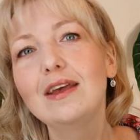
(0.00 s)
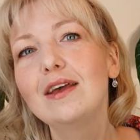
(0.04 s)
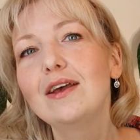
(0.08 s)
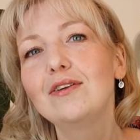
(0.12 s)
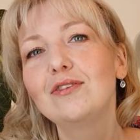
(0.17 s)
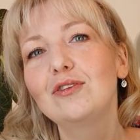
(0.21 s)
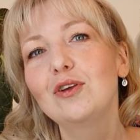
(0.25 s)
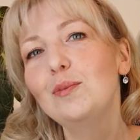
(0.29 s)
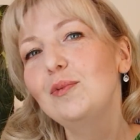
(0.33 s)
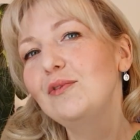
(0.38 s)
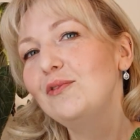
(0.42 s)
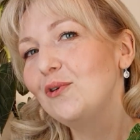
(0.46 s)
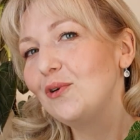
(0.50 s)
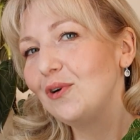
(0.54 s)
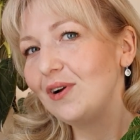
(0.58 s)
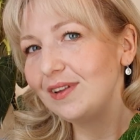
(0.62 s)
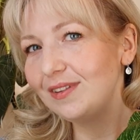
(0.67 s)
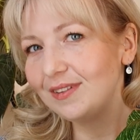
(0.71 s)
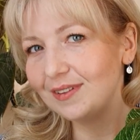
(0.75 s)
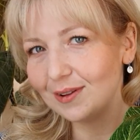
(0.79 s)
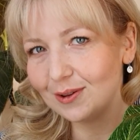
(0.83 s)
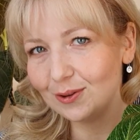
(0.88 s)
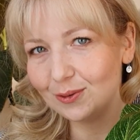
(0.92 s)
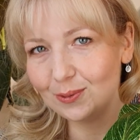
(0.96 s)
So before I
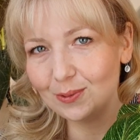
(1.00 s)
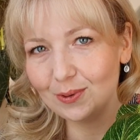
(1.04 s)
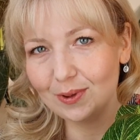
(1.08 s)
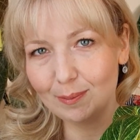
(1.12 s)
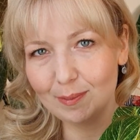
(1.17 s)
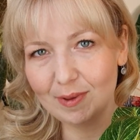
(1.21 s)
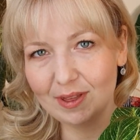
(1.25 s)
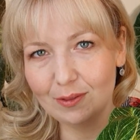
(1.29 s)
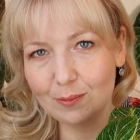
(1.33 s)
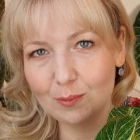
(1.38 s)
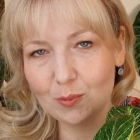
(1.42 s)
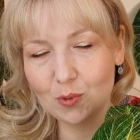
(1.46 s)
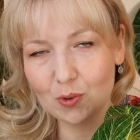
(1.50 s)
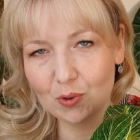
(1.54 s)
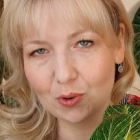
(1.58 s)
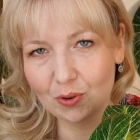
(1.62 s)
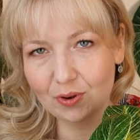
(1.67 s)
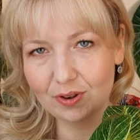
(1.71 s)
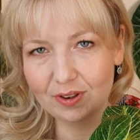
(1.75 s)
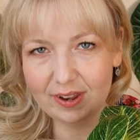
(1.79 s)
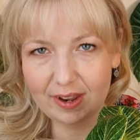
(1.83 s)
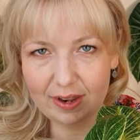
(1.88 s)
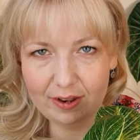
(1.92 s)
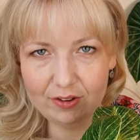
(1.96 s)
start talking about the more
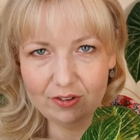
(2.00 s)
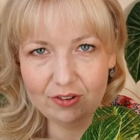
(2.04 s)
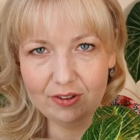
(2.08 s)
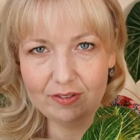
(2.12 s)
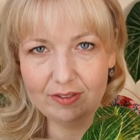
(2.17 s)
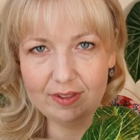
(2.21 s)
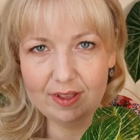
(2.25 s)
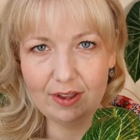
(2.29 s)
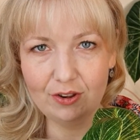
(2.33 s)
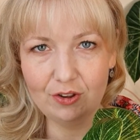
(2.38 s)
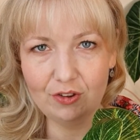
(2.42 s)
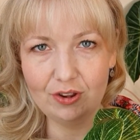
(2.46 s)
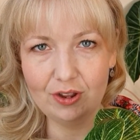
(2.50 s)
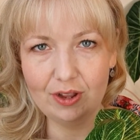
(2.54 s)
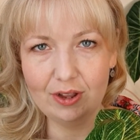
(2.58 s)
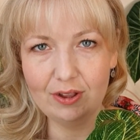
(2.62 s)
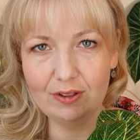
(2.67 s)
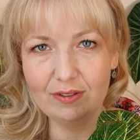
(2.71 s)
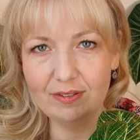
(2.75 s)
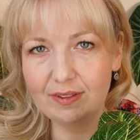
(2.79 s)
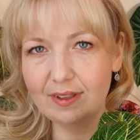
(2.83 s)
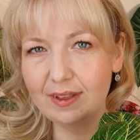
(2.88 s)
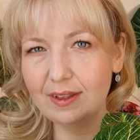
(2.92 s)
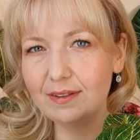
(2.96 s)
contentious
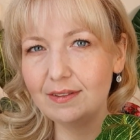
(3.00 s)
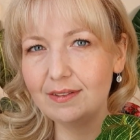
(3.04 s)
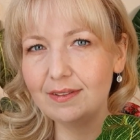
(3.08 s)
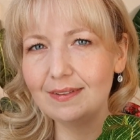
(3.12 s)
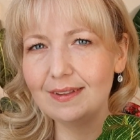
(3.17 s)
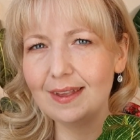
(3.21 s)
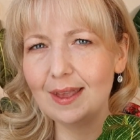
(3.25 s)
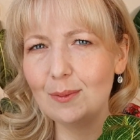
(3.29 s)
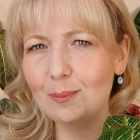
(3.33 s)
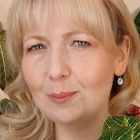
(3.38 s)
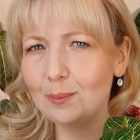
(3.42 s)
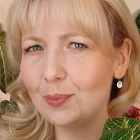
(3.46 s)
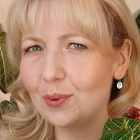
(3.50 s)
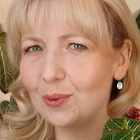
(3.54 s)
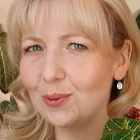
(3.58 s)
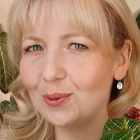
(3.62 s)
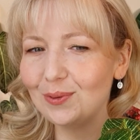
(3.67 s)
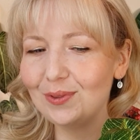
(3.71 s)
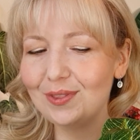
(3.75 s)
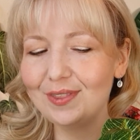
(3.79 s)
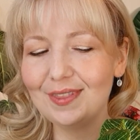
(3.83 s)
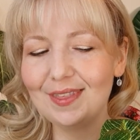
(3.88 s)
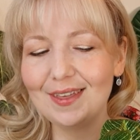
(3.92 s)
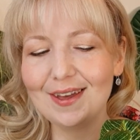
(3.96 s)
issues, it's
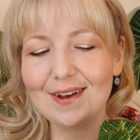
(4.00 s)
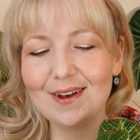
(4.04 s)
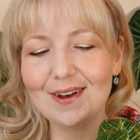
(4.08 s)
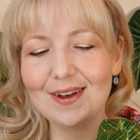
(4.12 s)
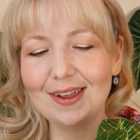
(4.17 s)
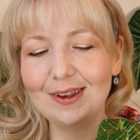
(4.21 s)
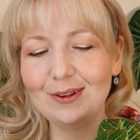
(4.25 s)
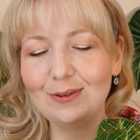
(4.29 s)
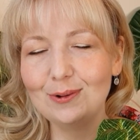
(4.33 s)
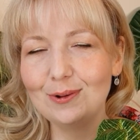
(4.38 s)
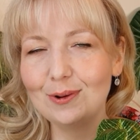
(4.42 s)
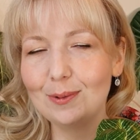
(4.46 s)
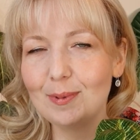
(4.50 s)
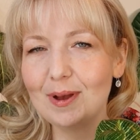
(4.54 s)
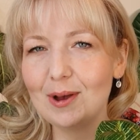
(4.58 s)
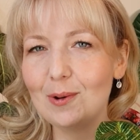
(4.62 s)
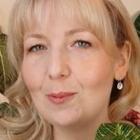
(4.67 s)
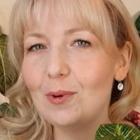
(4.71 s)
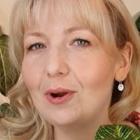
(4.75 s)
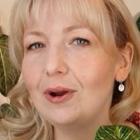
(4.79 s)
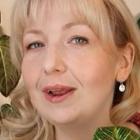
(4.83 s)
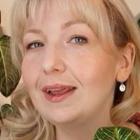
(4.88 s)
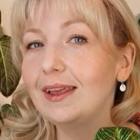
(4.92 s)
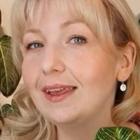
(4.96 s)
important that I talk about
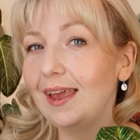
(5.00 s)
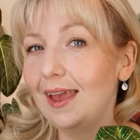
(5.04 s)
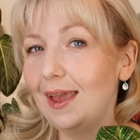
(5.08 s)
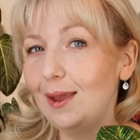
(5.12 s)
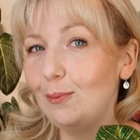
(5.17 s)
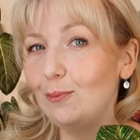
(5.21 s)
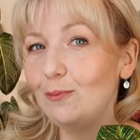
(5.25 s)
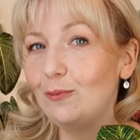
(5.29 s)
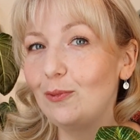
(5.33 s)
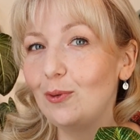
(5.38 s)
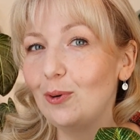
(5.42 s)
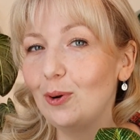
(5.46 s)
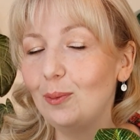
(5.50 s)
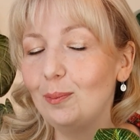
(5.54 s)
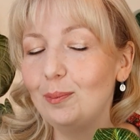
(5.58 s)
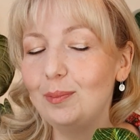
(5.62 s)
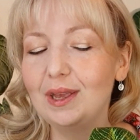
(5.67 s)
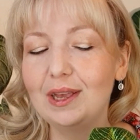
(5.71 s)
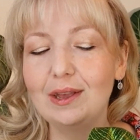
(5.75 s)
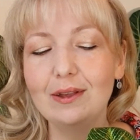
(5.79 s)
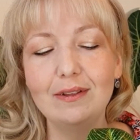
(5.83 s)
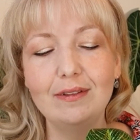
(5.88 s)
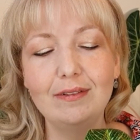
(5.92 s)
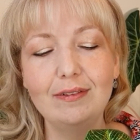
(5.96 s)
where it came from,
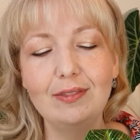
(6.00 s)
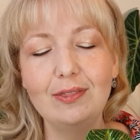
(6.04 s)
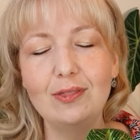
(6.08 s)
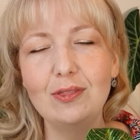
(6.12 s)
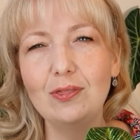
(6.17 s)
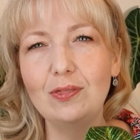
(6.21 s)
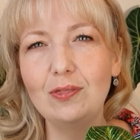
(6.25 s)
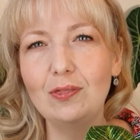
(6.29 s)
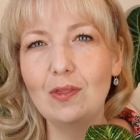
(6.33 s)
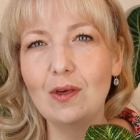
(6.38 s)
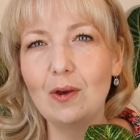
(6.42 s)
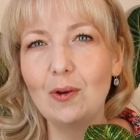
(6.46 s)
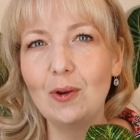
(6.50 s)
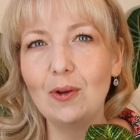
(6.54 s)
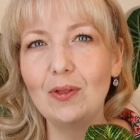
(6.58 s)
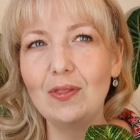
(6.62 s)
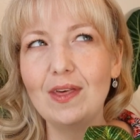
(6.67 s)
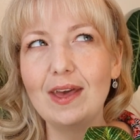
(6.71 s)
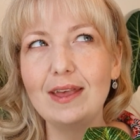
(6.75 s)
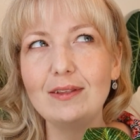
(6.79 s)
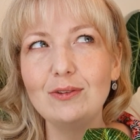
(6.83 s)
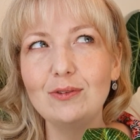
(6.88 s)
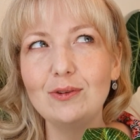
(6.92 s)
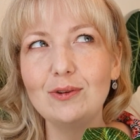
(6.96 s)
because
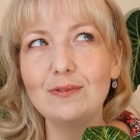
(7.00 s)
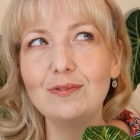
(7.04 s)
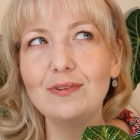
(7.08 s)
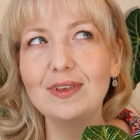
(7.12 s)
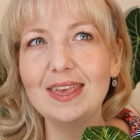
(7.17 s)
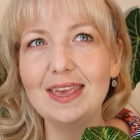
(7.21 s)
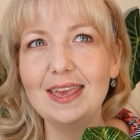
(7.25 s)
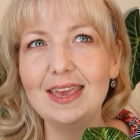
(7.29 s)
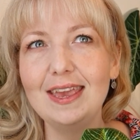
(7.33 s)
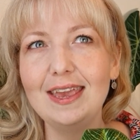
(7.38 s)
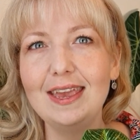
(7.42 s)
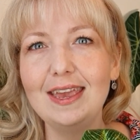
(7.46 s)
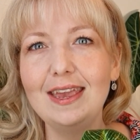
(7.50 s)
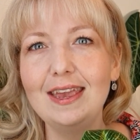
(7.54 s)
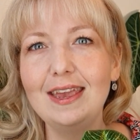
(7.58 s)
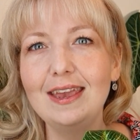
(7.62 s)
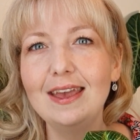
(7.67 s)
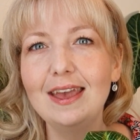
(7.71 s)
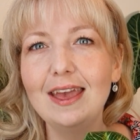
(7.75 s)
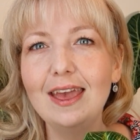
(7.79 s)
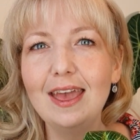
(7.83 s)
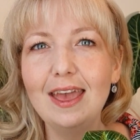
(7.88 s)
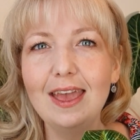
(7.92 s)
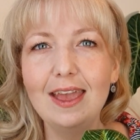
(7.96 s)
that's sort of key
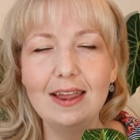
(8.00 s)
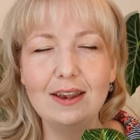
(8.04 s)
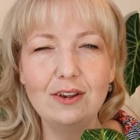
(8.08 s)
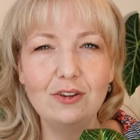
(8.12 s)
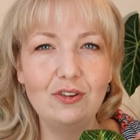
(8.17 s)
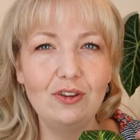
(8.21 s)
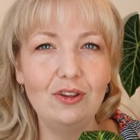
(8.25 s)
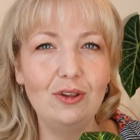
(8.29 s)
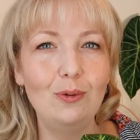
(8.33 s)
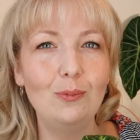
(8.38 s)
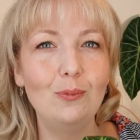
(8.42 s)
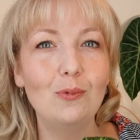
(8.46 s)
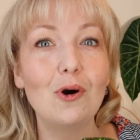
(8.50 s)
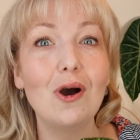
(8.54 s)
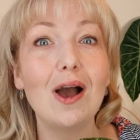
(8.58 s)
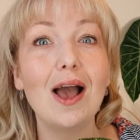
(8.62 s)
into what